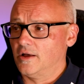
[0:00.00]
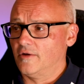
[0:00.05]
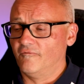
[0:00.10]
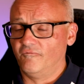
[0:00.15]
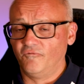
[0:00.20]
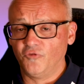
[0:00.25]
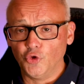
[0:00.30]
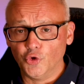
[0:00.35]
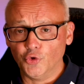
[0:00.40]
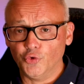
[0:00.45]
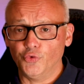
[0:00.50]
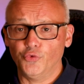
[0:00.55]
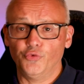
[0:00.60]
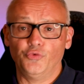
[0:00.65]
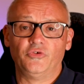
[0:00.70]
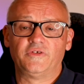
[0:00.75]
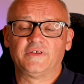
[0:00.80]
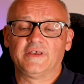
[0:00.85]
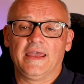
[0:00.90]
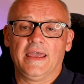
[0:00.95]

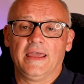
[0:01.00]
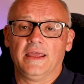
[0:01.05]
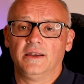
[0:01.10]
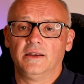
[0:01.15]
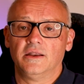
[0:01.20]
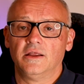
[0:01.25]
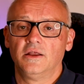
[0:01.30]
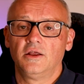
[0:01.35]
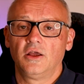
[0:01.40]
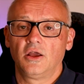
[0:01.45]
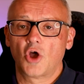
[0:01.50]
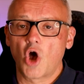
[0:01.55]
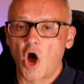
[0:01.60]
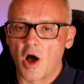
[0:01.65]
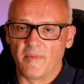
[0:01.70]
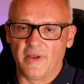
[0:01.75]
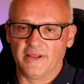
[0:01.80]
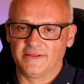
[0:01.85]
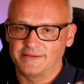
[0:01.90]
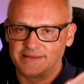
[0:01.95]
views, and
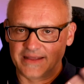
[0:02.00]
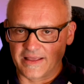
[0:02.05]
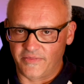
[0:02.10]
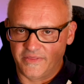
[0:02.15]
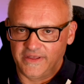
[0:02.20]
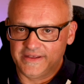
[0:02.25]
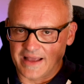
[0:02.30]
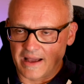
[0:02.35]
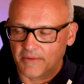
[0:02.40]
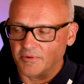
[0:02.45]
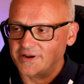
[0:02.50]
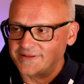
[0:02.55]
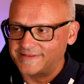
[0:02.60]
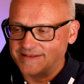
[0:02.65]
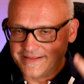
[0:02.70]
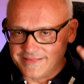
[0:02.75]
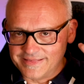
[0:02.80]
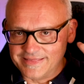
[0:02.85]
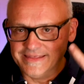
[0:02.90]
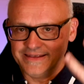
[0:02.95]
comments. Now, I'm going to
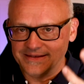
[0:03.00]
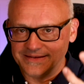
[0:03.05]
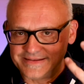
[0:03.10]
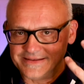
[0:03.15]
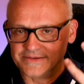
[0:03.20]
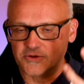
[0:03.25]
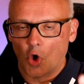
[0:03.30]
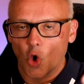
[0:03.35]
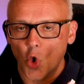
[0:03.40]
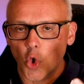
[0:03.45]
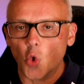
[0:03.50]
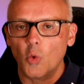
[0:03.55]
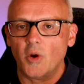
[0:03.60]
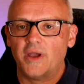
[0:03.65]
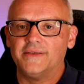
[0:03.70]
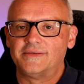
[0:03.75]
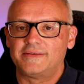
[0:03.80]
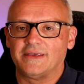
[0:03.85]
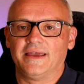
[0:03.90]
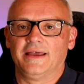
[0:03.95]
say this is
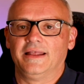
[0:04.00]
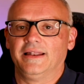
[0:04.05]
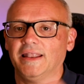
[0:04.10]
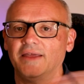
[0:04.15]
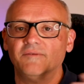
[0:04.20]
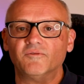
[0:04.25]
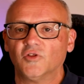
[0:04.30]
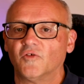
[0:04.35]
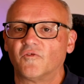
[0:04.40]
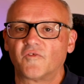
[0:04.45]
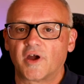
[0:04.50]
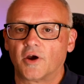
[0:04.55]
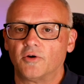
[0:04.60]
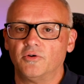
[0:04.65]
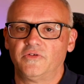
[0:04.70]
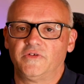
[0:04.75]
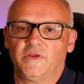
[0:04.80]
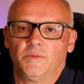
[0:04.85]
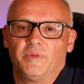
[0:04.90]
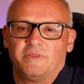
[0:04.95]
always a level of
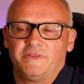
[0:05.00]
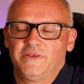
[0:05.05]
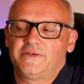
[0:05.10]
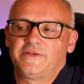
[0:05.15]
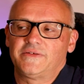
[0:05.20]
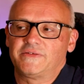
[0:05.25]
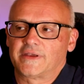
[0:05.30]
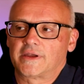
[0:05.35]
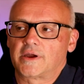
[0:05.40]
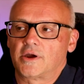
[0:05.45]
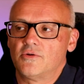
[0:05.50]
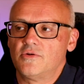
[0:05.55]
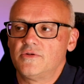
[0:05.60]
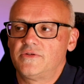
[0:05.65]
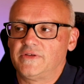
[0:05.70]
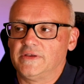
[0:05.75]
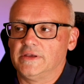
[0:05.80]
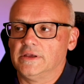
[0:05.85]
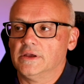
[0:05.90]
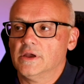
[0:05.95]
currency, but this is the
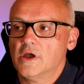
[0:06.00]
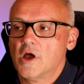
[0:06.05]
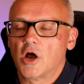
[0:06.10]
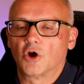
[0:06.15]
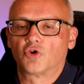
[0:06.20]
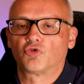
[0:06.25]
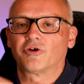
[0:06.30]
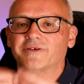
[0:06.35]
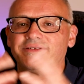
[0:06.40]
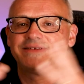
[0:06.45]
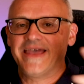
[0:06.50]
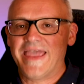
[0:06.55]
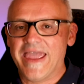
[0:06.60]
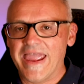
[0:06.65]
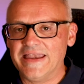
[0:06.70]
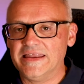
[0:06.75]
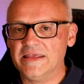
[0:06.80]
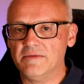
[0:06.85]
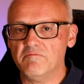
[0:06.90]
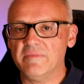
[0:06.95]
currency across
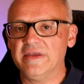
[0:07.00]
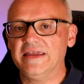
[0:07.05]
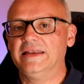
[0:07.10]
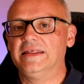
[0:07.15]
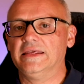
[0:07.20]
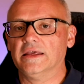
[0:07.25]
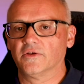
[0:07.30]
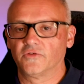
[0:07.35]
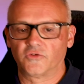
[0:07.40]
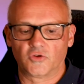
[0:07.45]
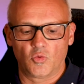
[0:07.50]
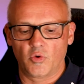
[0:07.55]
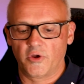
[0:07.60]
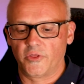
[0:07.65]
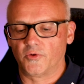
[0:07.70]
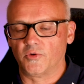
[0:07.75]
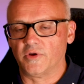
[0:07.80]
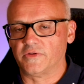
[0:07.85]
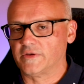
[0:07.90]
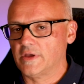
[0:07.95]
any media. So
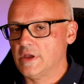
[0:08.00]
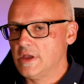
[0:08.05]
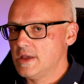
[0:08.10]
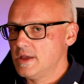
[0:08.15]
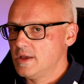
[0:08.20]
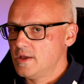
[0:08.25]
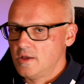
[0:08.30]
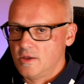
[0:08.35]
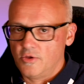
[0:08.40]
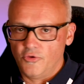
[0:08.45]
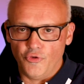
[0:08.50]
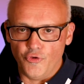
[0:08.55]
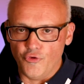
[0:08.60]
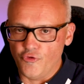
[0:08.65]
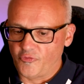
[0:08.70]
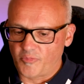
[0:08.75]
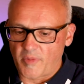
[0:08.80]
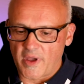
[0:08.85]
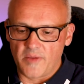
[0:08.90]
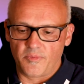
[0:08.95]
whether it's
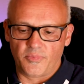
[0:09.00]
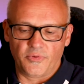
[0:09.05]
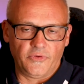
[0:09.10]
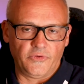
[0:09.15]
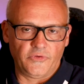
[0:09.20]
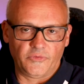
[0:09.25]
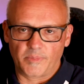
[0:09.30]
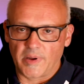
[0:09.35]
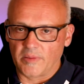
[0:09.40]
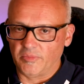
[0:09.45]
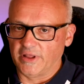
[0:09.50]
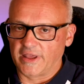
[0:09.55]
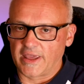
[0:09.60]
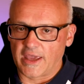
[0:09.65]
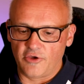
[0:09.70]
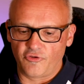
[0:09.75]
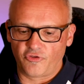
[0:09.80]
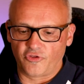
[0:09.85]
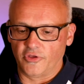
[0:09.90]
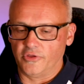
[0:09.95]
newspapers,
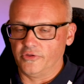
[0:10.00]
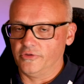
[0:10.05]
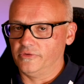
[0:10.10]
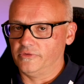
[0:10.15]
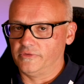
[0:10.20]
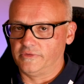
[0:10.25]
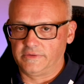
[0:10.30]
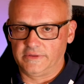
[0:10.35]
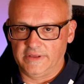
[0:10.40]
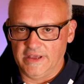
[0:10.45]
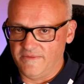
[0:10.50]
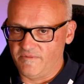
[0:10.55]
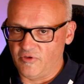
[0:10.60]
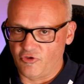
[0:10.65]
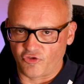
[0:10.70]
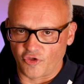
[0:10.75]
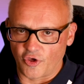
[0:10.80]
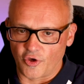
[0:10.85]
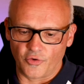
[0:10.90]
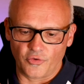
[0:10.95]
publications, TV
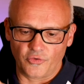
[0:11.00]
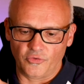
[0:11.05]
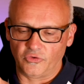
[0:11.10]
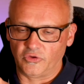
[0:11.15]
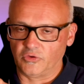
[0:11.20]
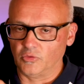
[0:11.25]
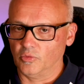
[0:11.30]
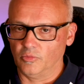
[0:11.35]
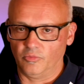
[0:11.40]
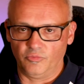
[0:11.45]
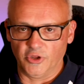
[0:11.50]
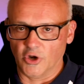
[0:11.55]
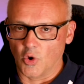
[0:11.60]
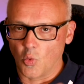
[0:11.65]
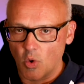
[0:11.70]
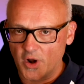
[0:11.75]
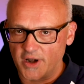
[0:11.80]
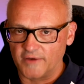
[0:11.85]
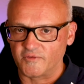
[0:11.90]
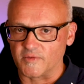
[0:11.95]
shows, you know,
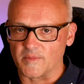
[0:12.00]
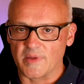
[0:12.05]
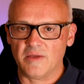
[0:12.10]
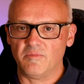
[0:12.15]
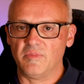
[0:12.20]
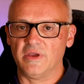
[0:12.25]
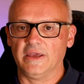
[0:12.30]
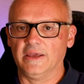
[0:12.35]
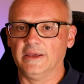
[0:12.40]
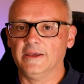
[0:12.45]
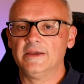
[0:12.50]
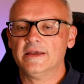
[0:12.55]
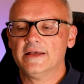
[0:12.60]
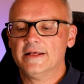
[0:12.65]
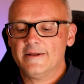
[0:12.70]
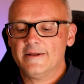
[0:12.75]
whatever it may be,